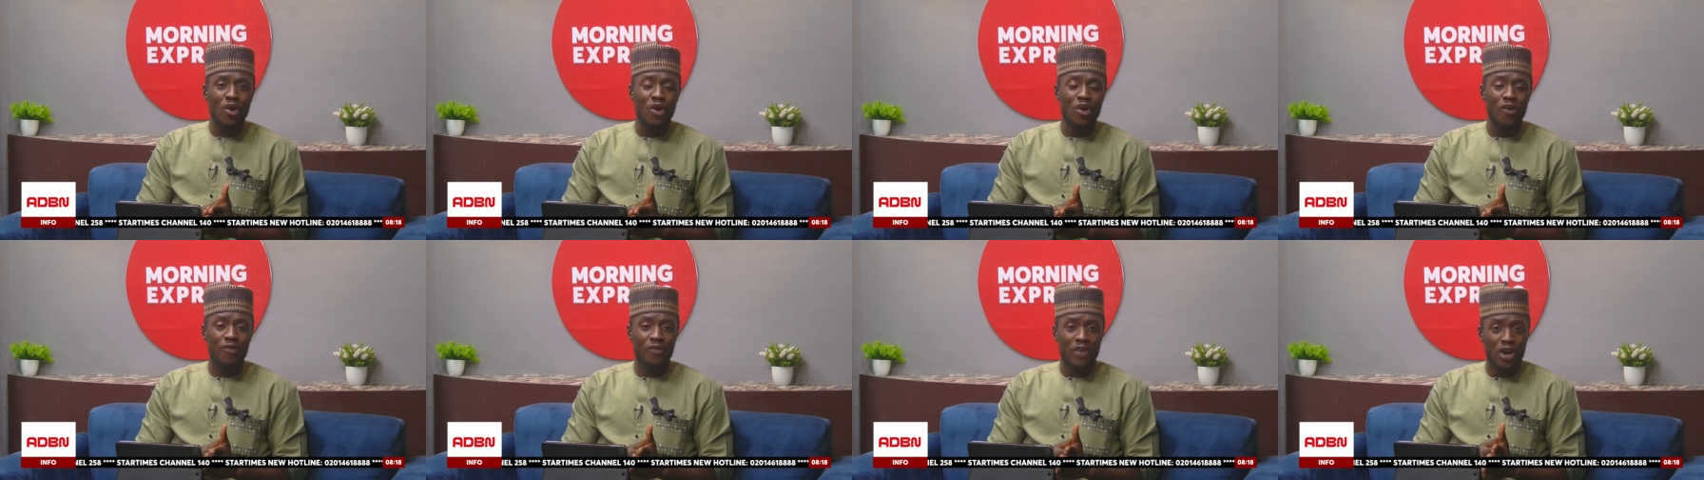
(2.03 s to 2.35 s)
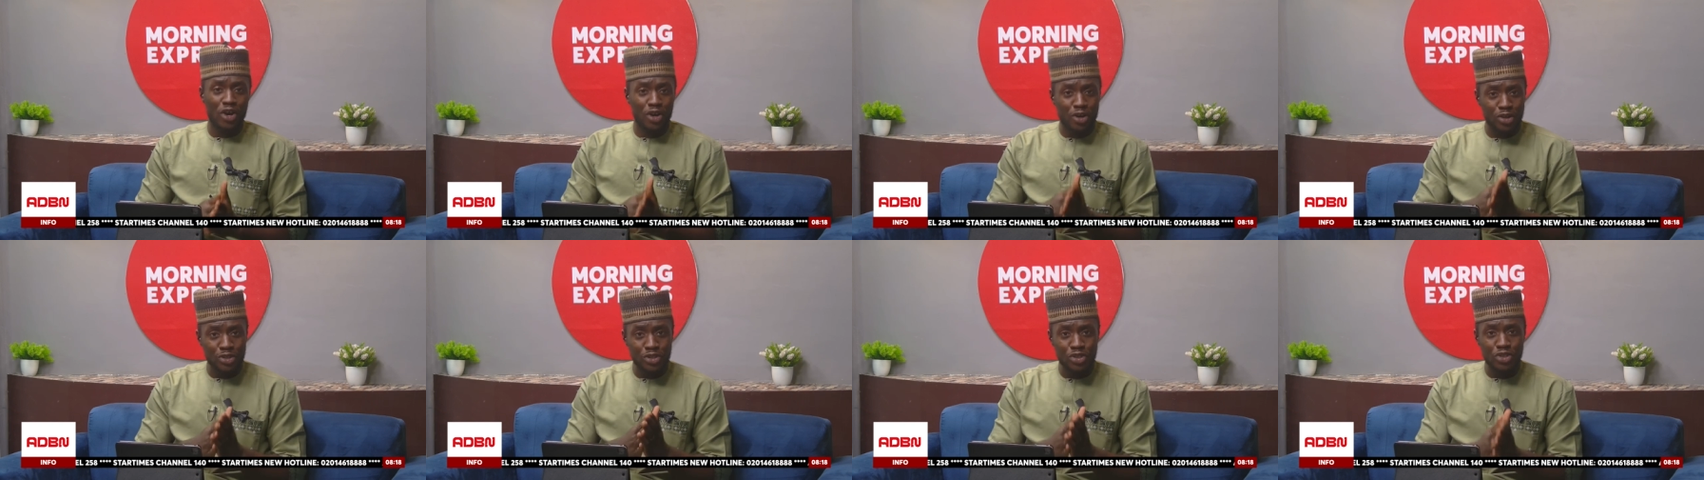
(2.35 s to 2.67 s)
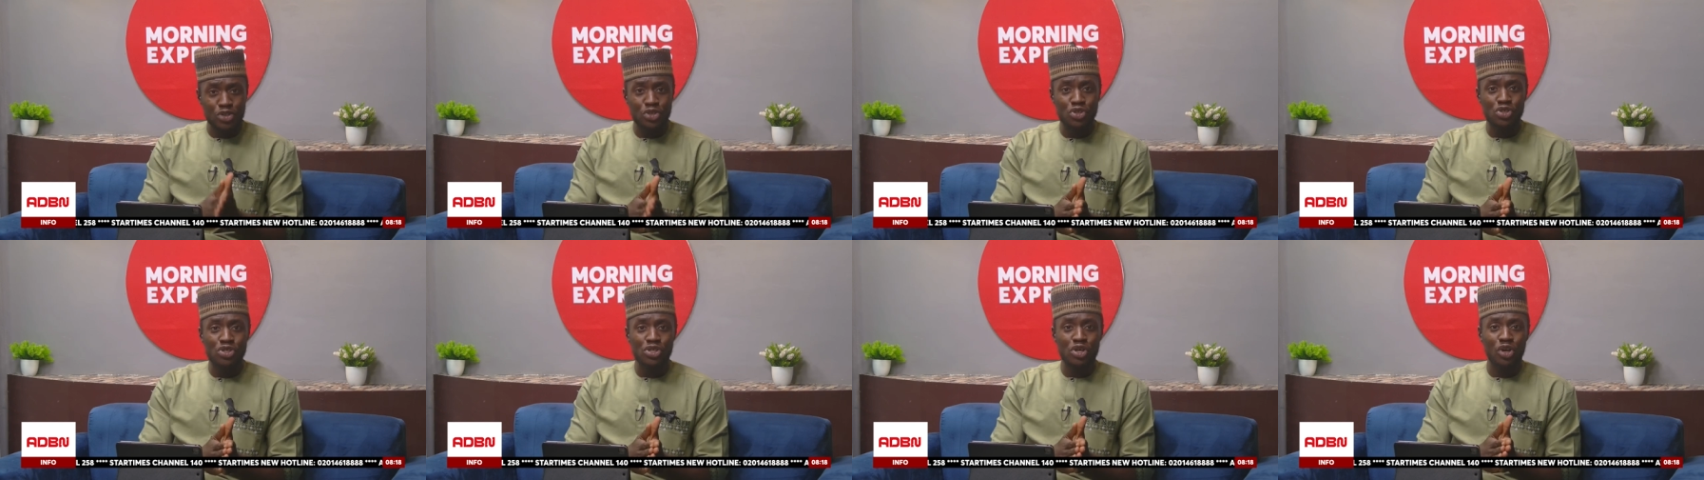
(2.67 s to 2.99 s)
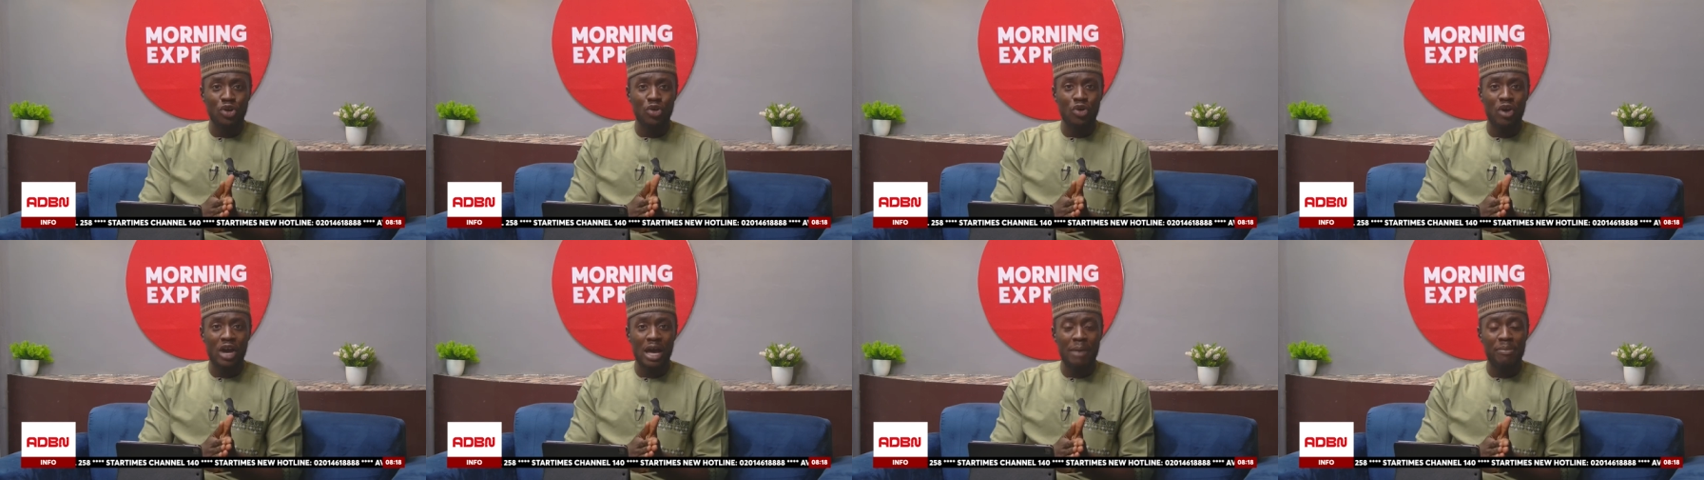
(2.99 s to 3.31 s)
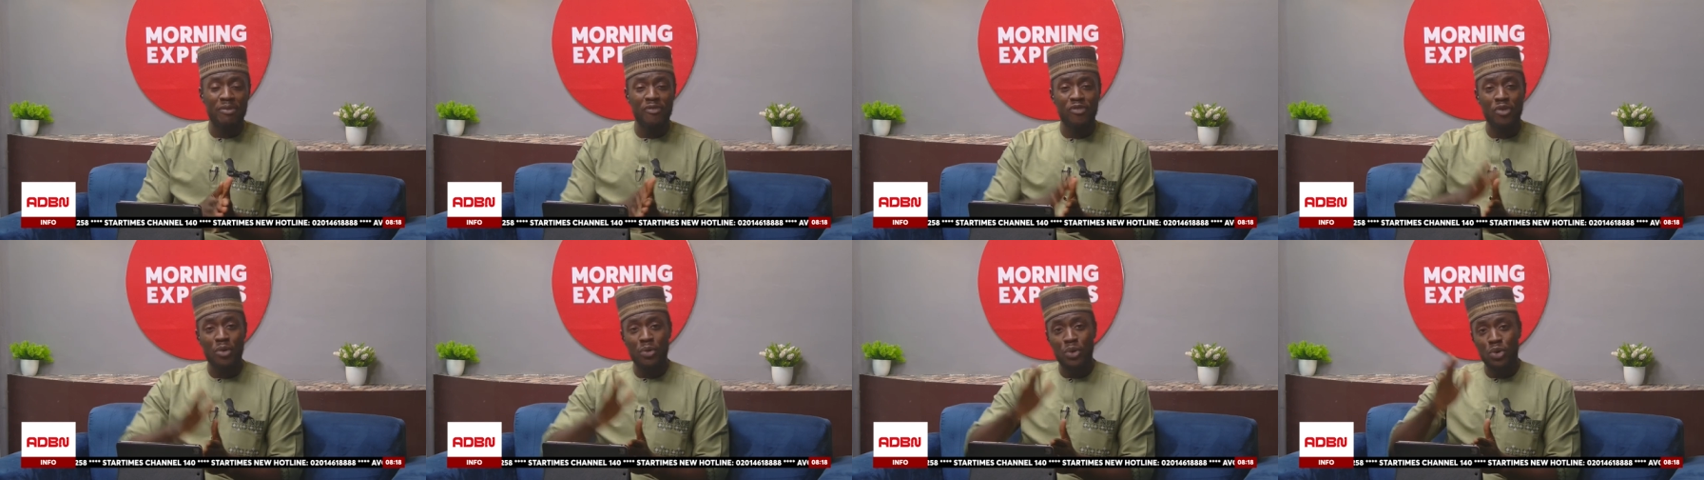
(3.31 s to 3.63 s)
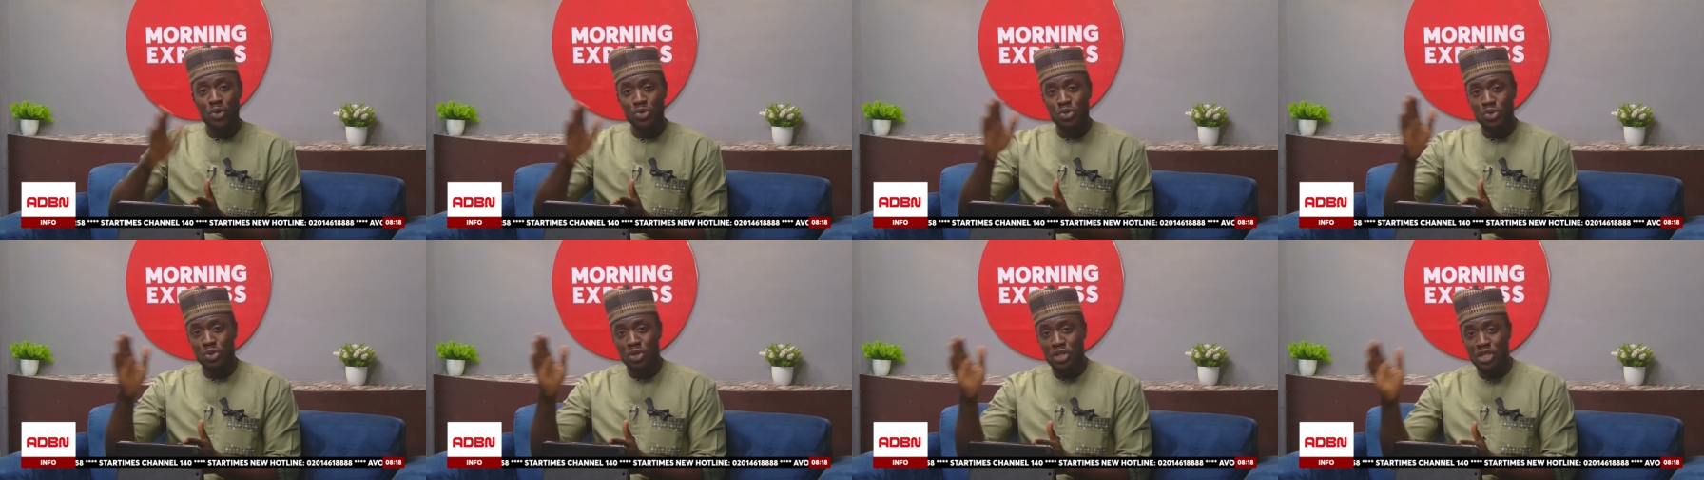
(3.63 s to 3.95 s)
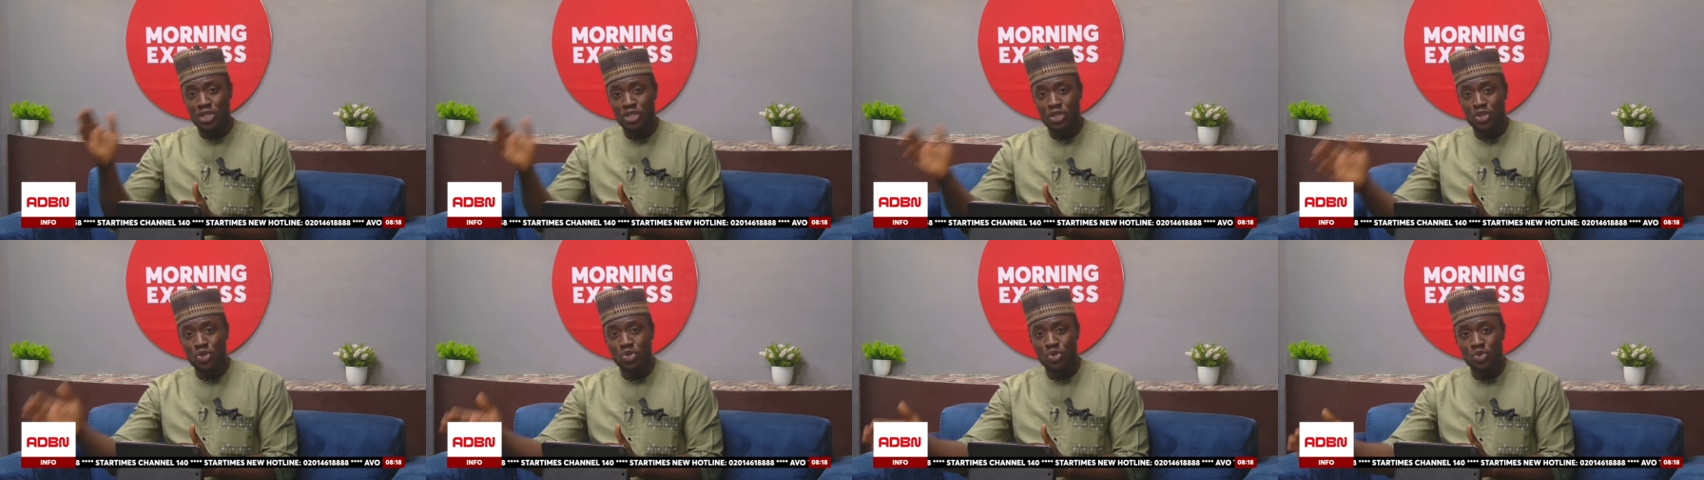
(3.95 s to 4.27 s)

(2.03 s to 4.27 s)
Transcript: of a constitutional lawyer before we also listen